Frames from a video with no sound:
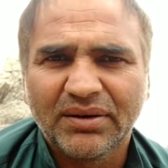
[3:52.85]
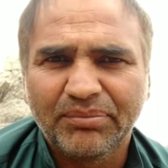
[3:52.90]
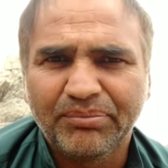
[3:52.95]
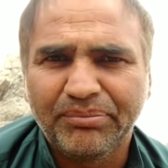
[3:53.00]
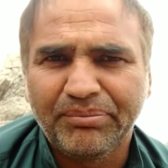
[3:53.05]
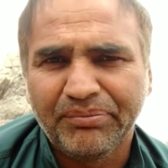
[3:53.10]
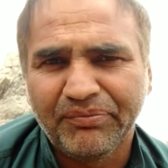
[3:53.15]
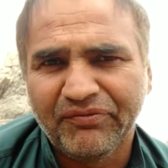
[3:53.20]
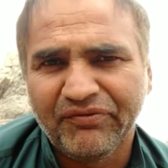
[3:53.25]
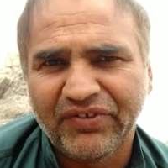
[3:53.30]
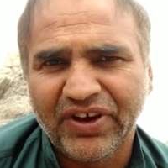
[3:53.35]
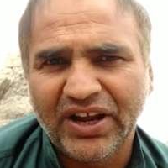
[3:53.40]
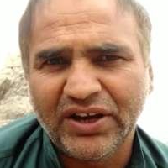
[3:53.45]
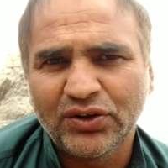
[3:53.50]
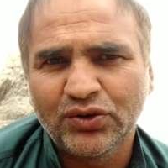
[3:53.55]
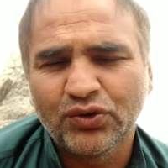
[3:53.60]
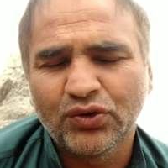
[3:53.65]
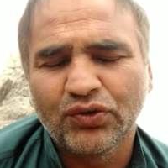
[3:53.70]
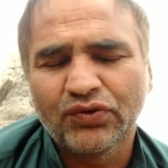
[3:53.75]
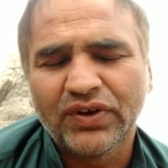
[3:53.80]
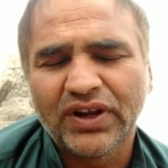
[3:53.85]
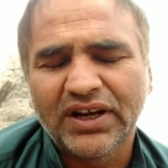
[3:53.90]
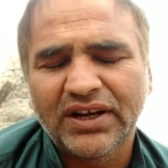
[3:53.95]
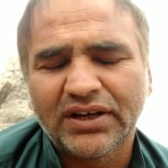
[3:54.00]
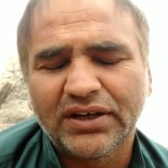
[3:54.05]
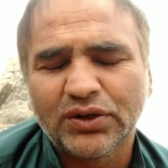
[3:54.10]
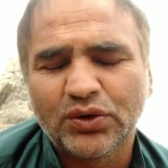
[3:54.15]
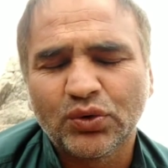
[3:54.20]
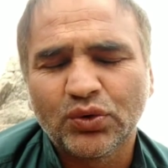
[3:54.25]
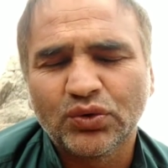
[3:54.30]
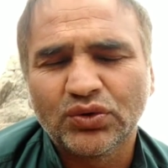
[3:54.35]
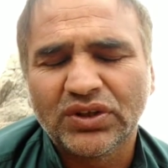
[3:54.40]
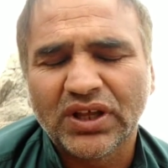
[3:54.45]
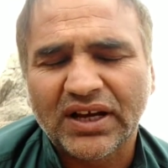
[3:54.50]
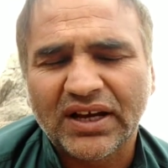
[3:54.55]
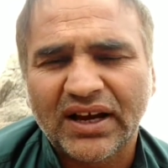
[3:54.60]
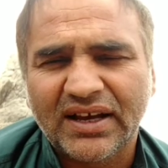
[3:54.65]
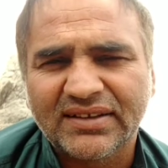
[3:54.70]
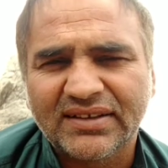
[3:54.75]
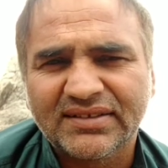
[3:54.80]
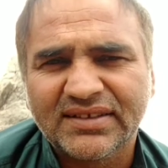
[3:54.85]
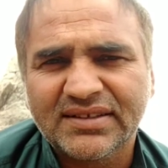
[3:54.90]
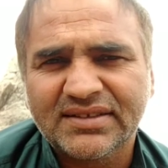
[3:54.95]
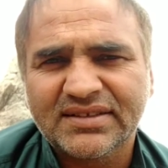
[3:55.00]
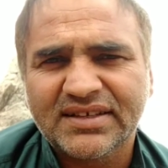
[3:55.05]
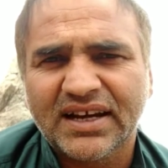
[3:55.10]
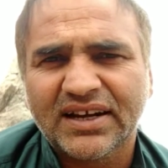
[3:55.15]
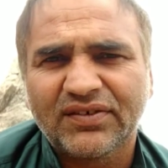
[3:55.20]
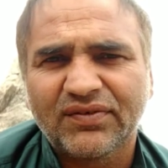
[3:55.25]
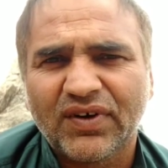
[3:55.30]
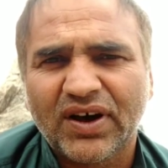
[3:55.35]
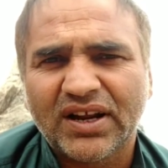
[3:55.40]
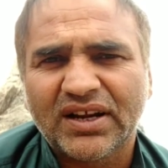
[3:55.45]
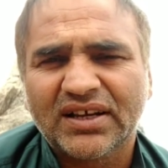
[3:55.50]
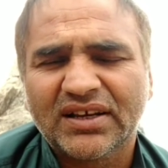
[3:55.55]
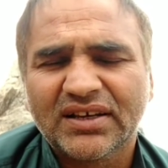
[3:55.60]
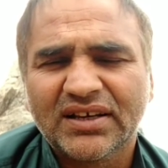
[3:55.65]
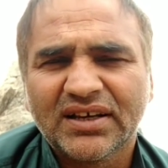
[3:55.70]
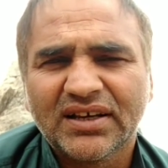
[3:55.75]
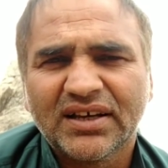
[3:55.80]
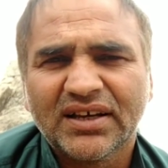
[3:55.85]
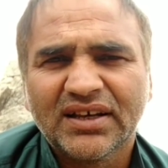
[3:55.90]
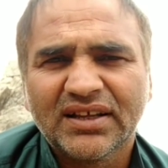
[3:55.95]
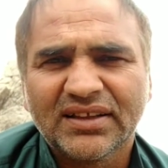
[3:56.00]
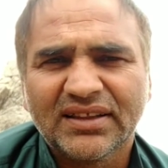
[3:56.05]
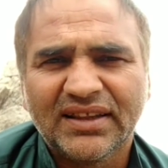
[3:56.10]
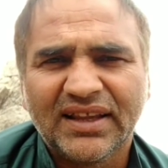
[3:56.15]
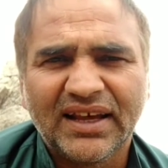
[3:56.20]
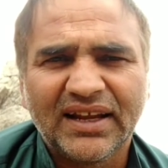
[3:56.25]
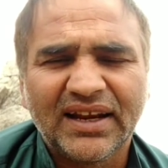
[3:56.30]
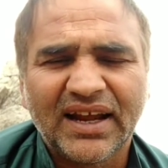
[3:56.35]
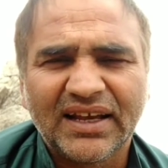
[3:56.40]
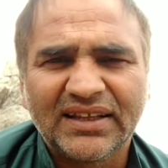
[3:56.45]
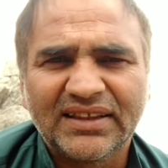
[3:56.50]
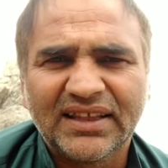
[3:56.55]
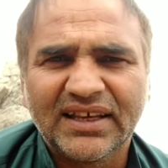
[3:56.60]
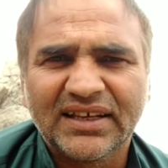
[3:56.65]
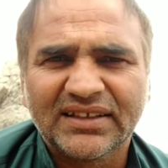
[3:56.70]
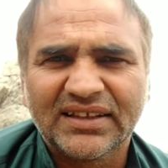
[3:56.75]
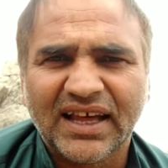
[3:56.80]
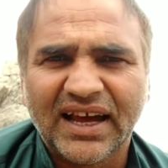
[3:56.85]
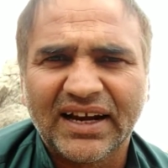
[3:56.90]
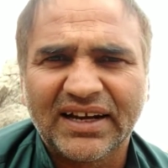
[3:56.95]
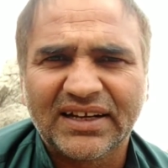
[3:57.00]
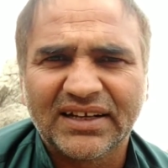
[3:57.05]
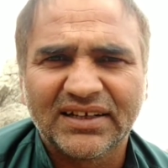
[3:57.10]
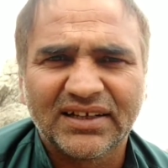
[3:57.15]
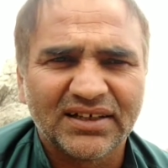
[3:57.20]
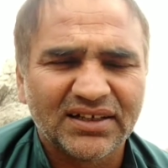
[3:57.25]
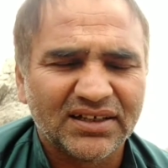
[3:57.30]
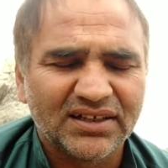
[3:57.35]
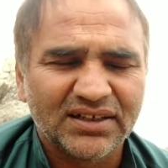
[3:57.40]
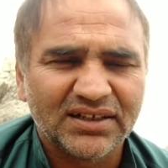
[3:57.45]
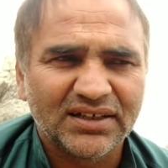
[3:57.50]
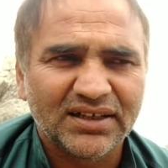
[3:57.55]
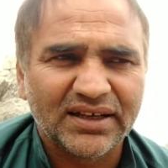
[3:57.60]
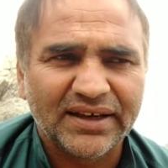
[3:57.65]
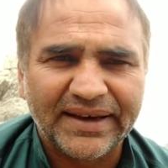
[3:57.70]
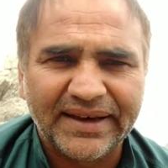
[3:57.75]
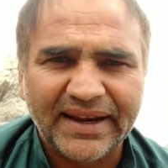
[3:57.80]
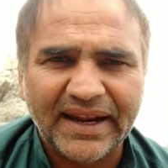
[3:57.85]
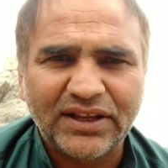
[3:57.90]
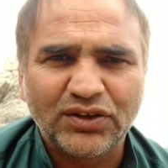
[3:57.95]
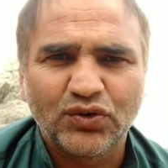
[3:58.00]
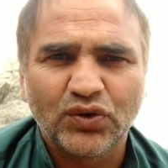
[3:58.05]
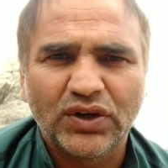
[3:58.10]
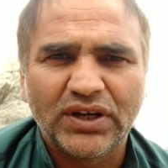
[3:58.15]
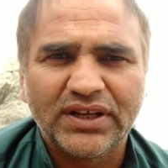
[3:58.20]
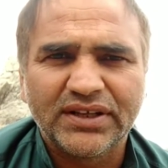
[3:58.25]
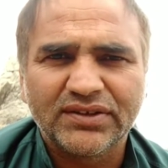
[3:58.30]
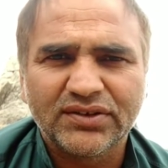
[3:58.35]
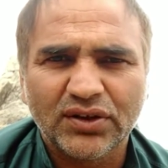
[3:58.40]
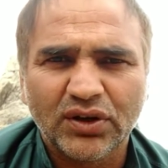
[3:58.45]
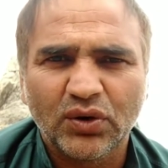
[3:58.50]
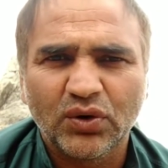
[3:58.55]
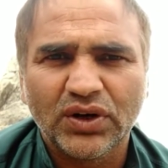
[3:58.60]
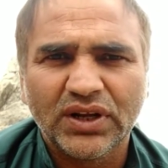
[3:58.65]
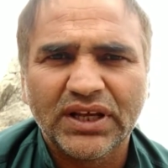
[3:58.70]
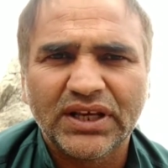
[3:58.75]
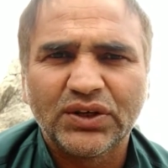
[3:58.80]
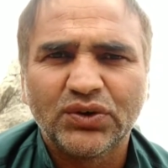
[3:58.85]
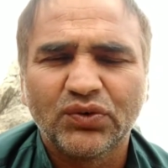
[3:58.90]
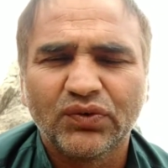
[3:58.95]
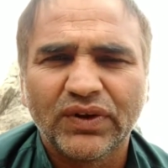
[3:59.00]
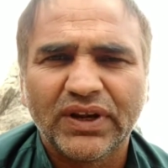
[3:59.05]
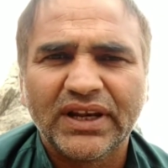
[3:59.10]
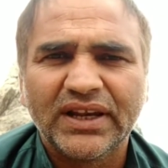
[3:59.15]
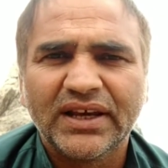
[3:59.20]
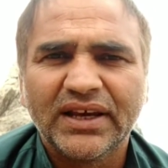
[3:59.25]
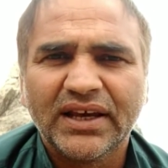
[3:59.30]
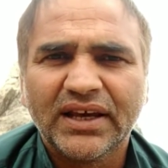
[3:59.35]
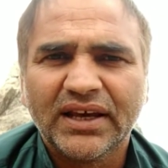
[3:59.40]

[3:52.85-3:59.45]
When you will do the consistent work, then I think that gradually, slowly you will